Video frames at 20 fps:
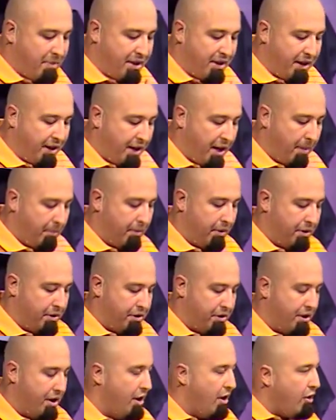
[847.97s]
and the
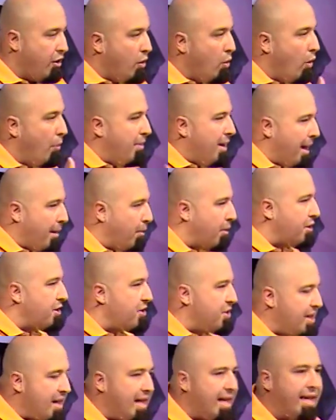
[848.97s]
numbers. You will be able to
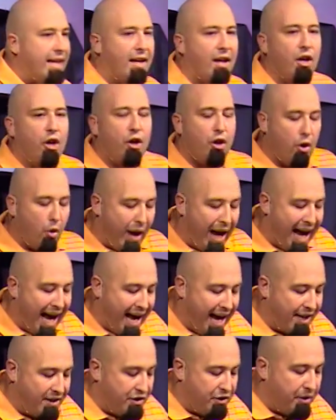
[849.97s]
see who
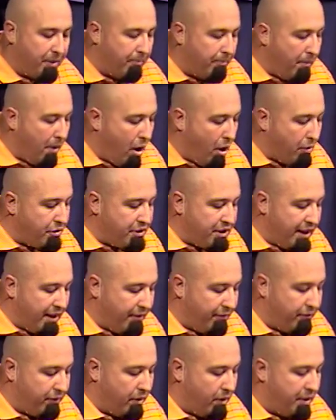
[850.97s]
has the most
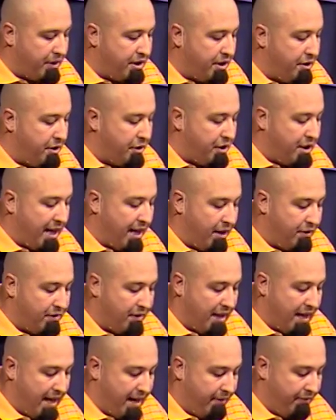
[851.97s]
influence in your child's
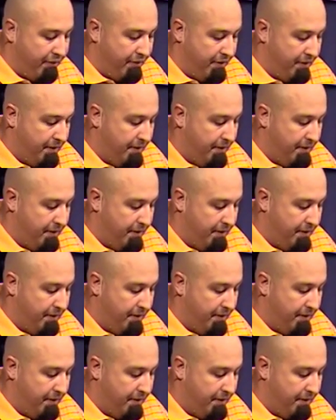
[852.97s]
life.